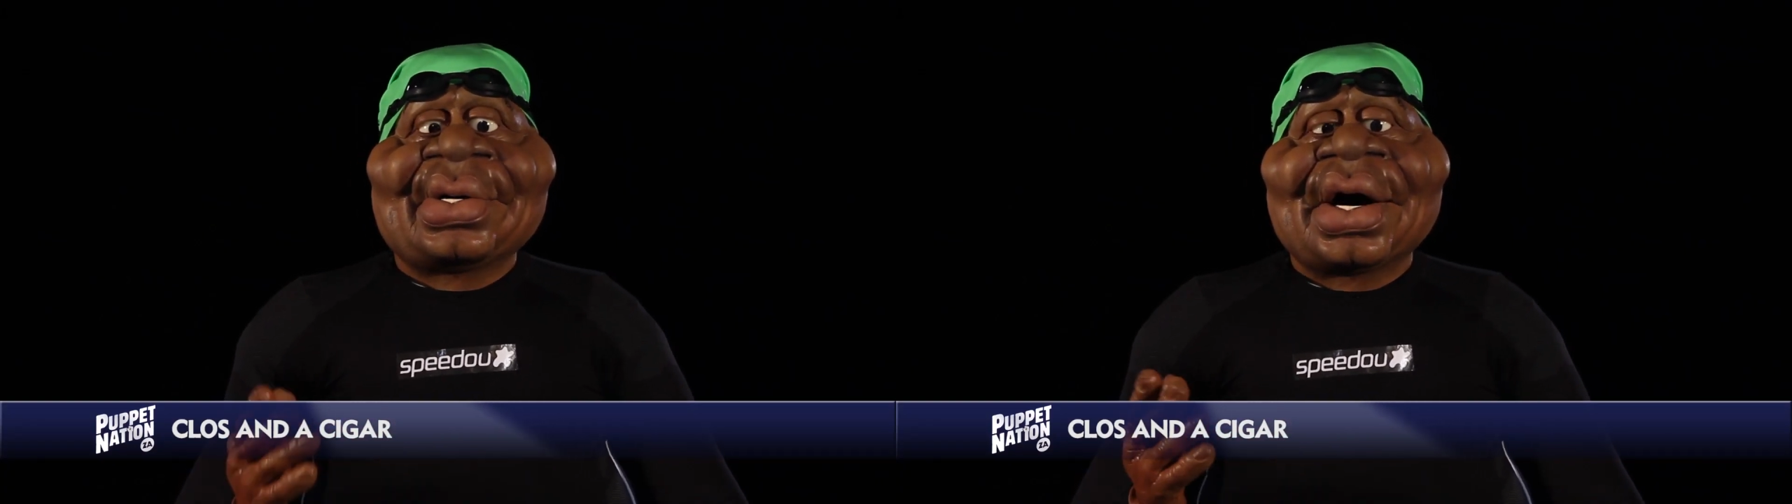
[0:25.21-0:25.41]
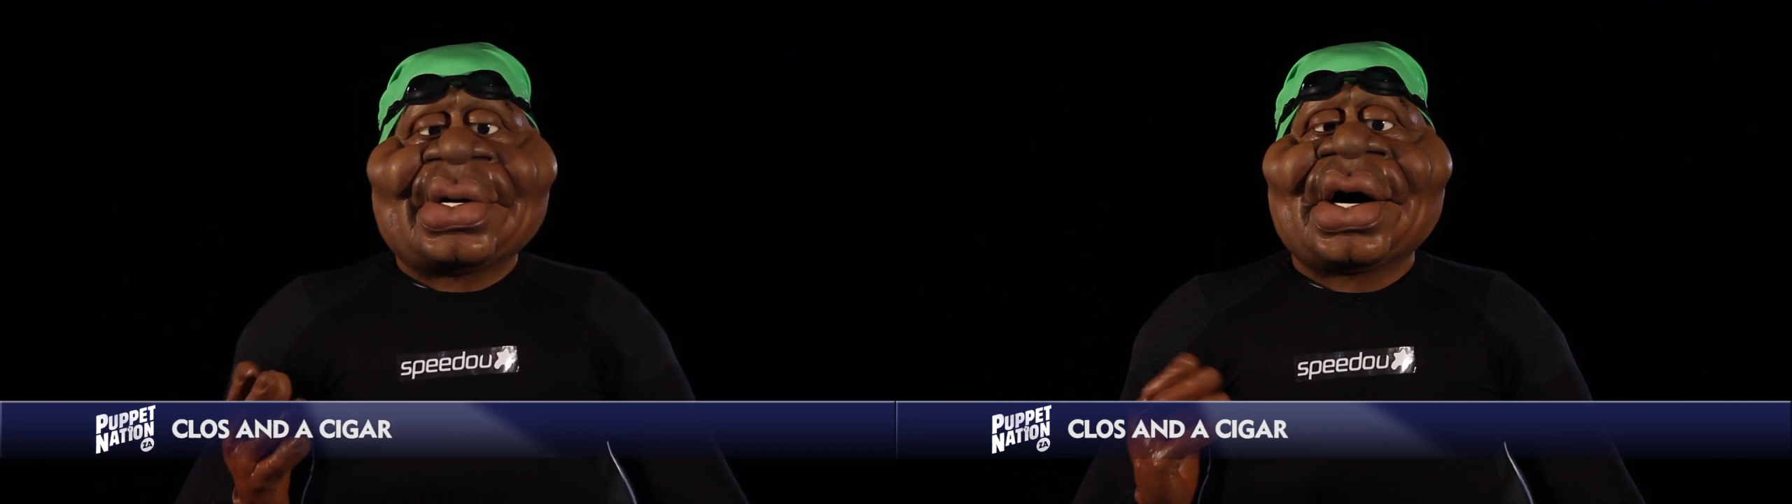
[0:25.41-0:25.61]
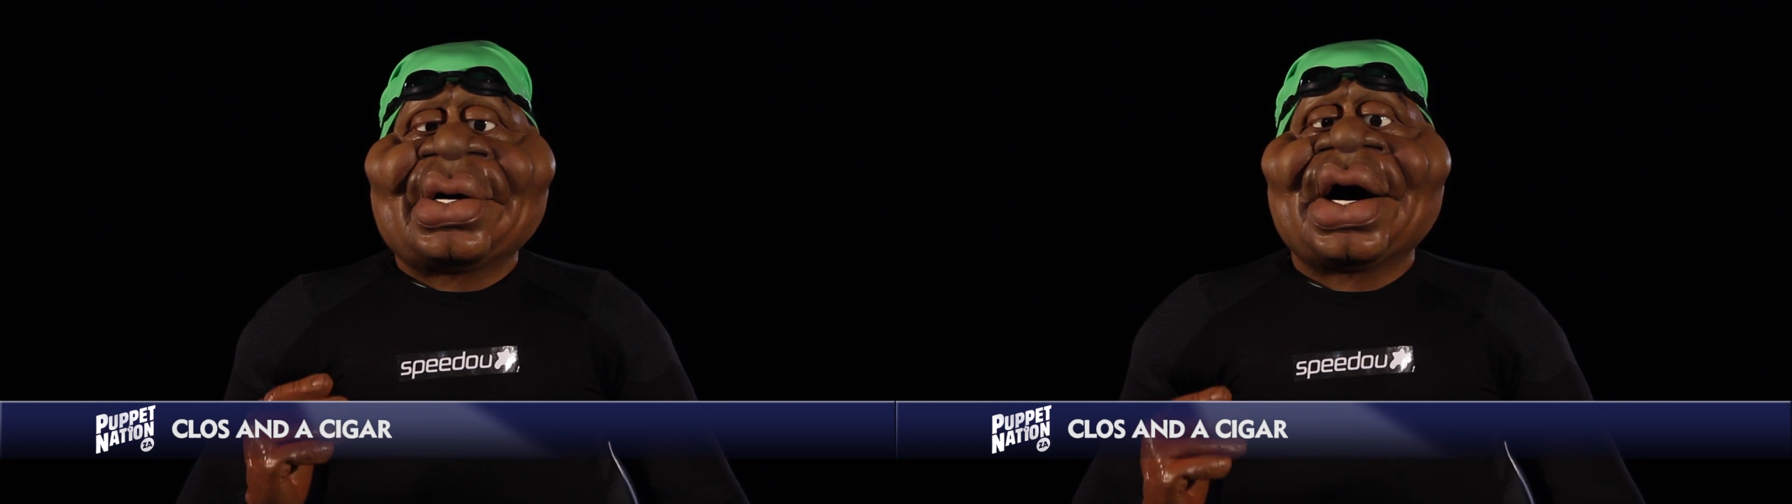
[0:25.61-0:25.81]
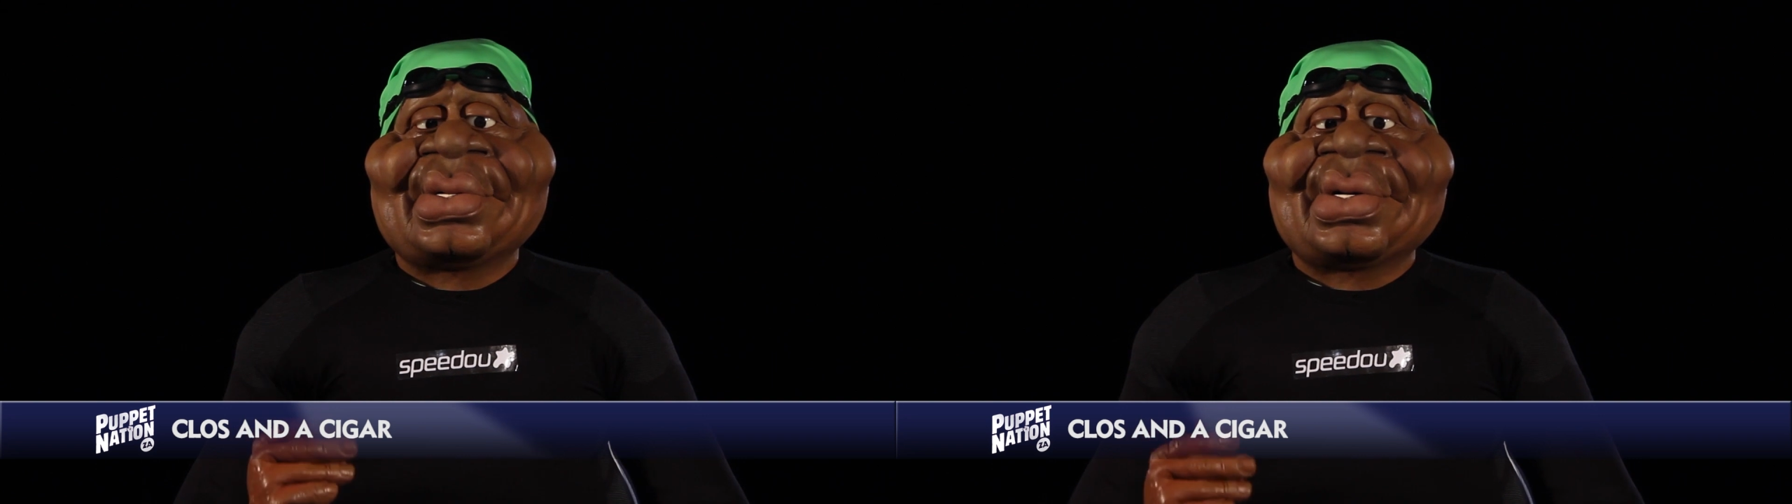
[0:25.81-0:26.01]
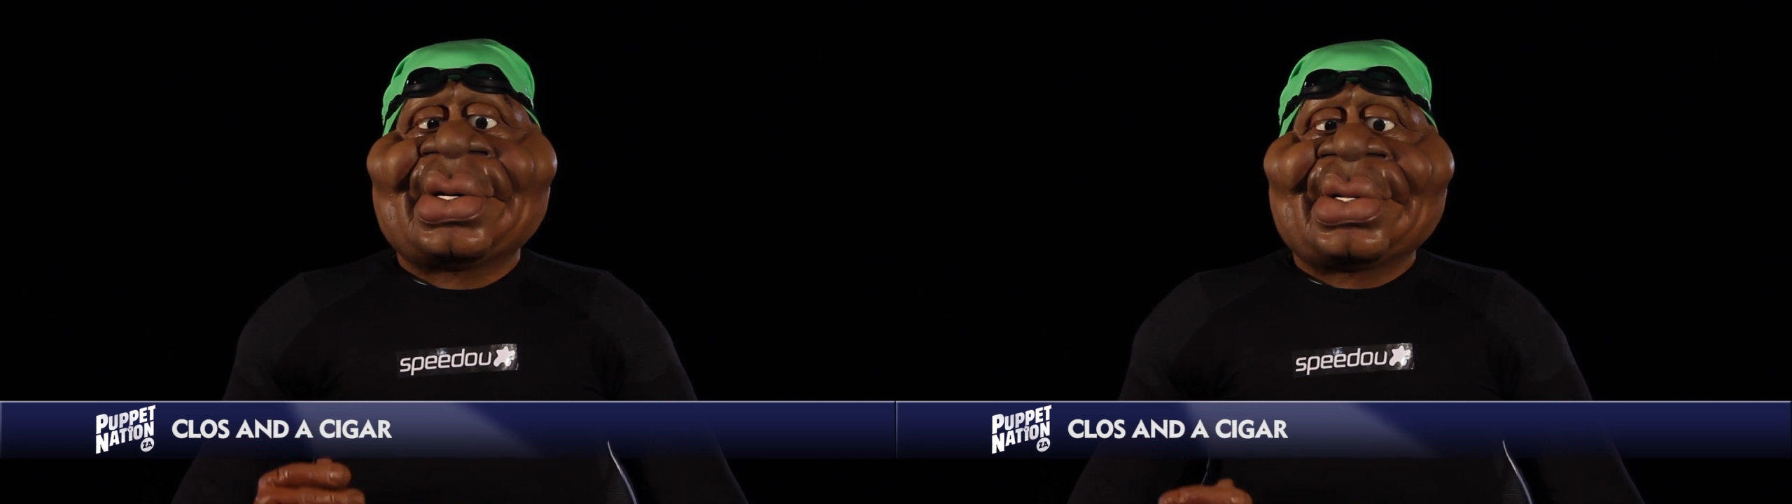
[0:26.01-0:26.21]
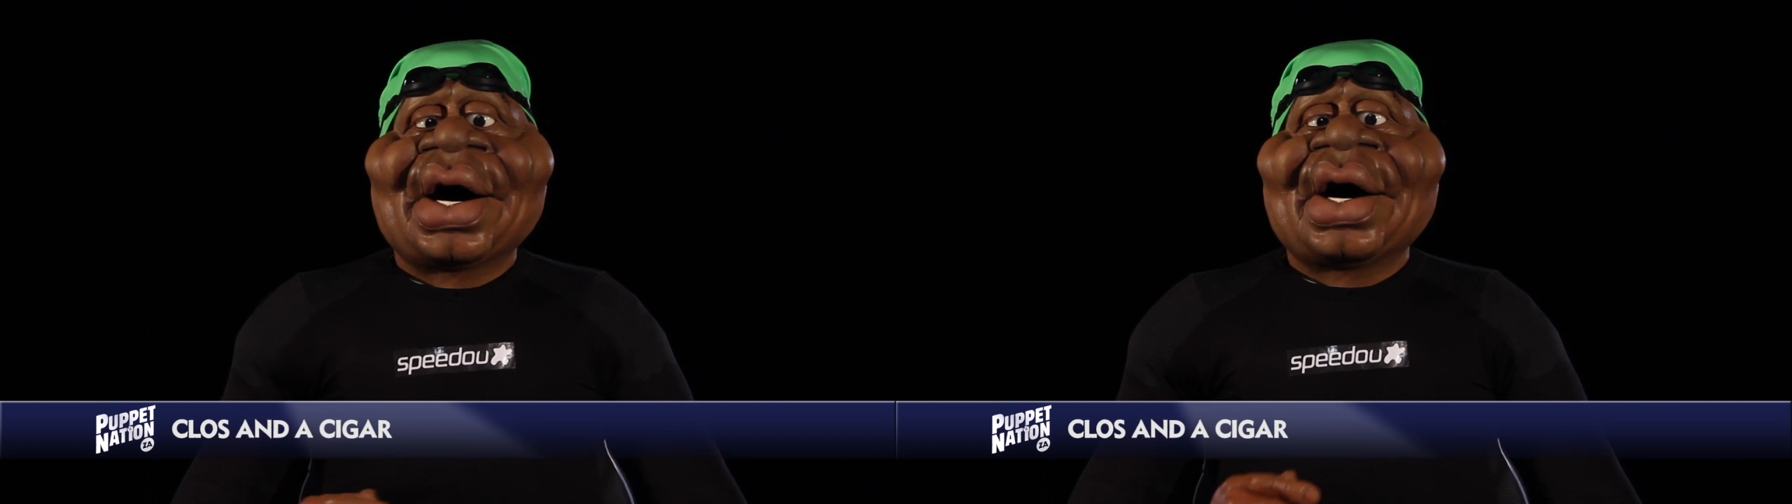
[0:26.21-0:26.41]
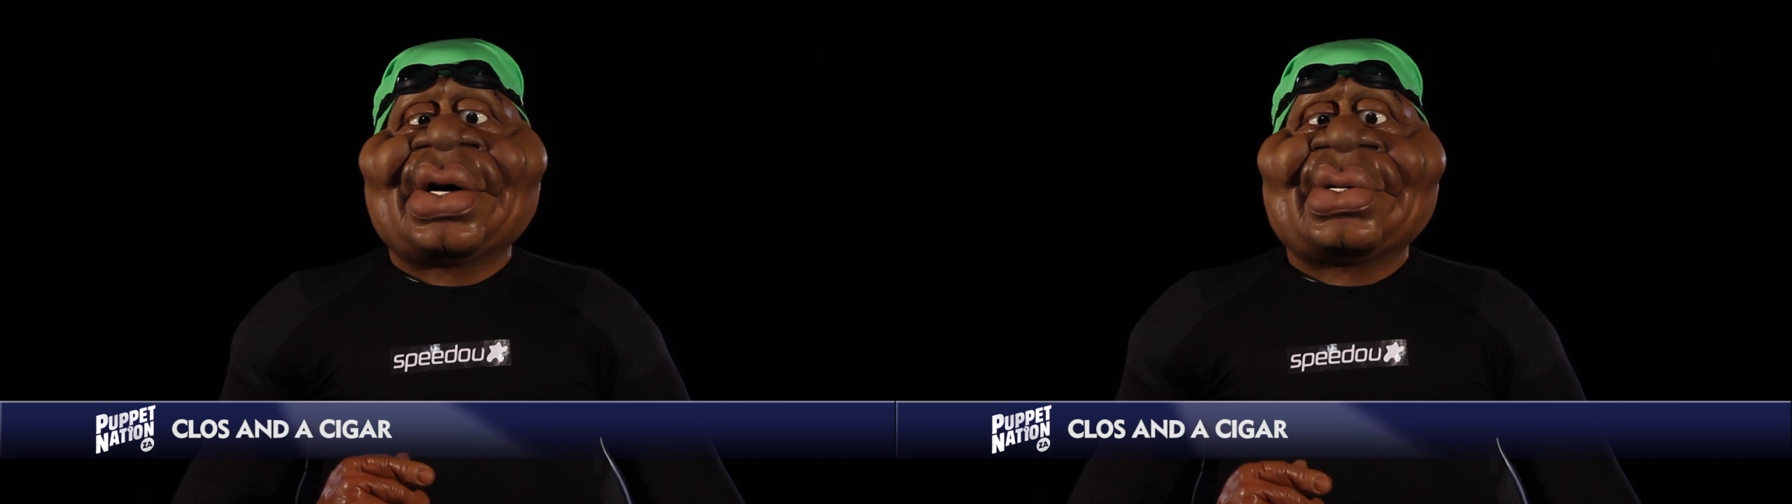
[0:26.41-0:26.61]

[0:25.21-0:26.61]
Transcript: delight to us all.